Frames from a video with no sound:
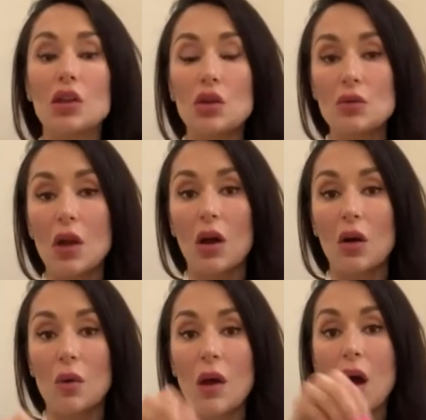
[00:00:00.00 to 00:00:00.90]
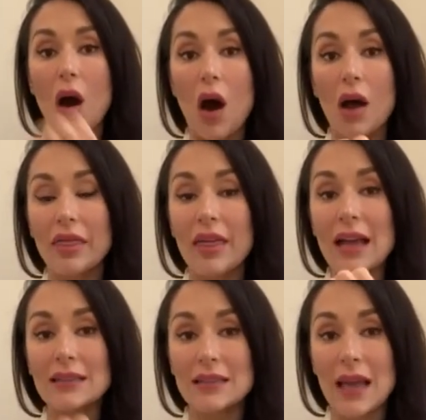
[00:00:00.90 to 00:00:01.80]
you know on
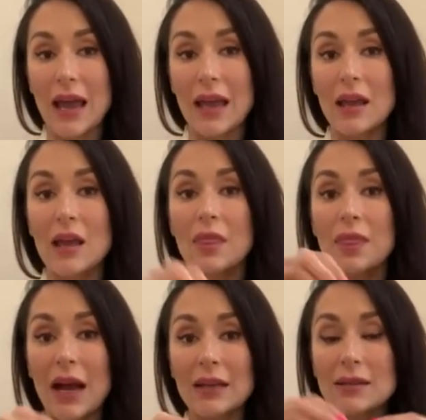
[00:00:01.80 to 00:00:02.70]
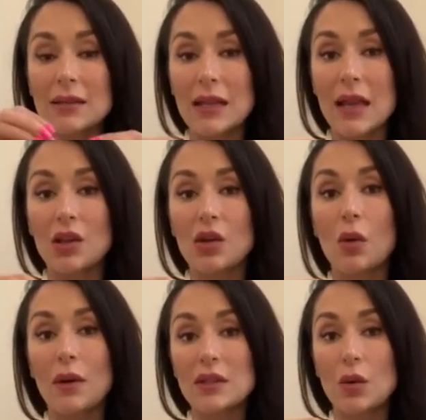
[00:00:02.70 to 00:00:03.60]
that day, that's the day you're
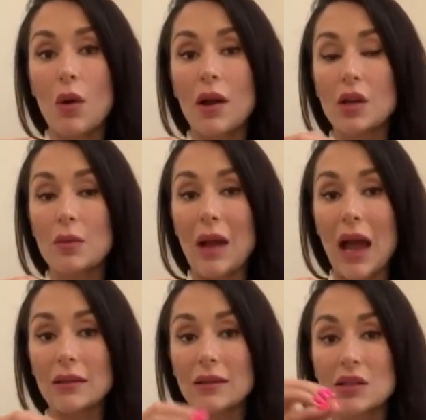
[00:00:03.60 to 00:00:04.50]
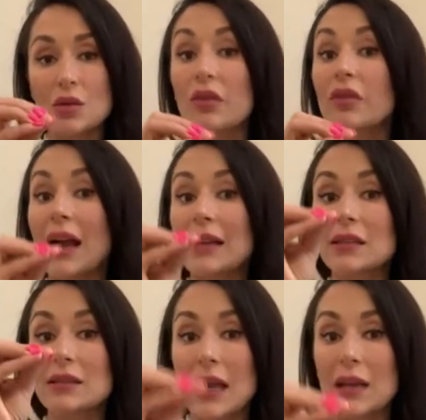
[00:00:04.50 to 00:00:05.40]
going to want your balance to reflect
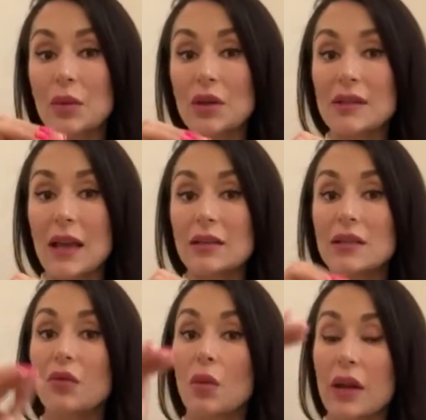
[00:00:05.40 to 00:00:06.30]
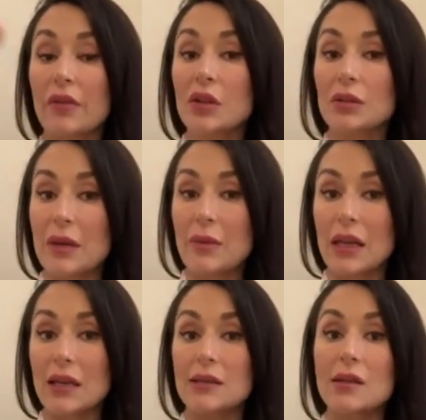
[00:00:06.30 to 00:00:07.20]
10% of whatever your limit
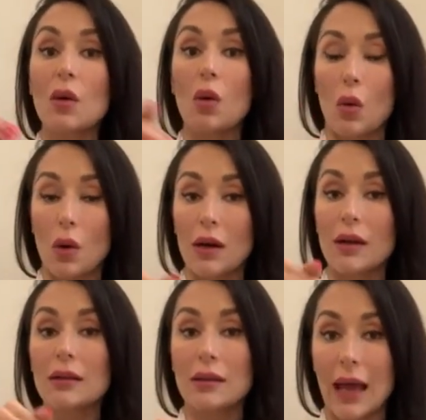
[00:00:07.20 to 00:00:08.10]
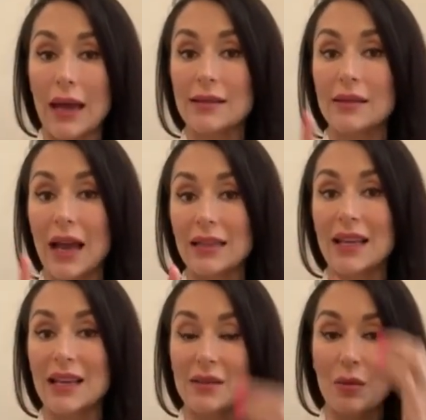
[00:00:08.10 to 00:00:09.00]
is or less. That
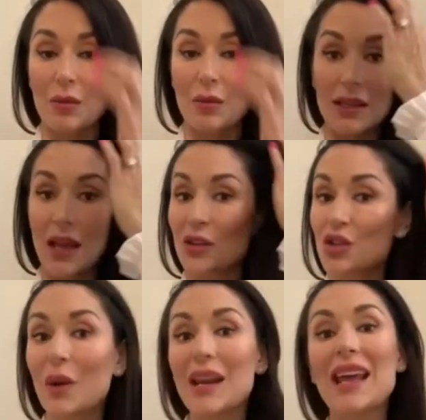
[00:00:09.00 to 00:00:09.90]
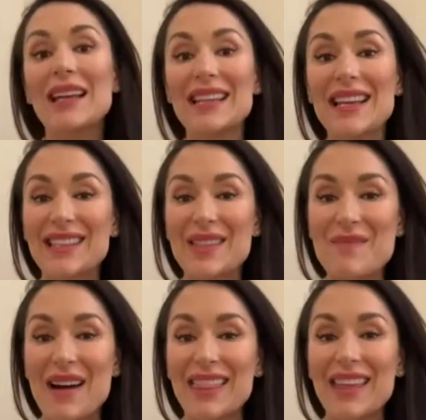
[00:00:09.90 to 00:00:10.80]
day is important. The other 29 days of the
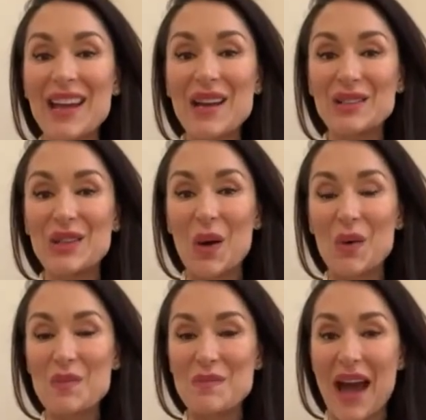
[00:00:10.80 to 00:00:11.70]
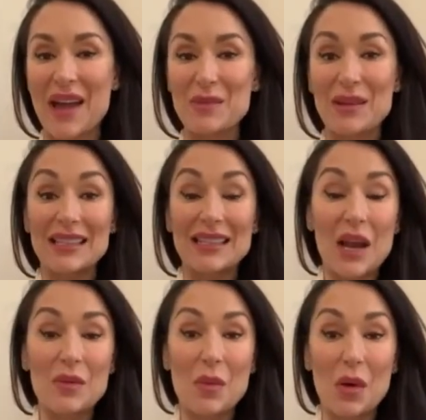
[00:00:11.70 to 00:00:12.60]
month don't matter because it's
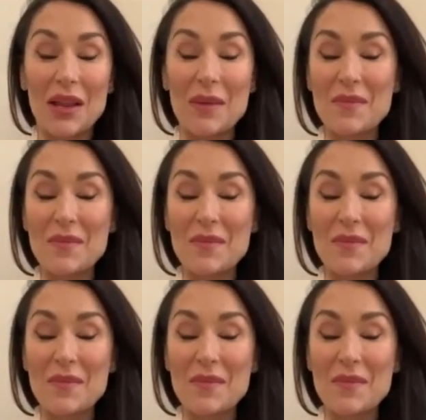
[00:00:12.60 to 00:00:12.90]
not reported.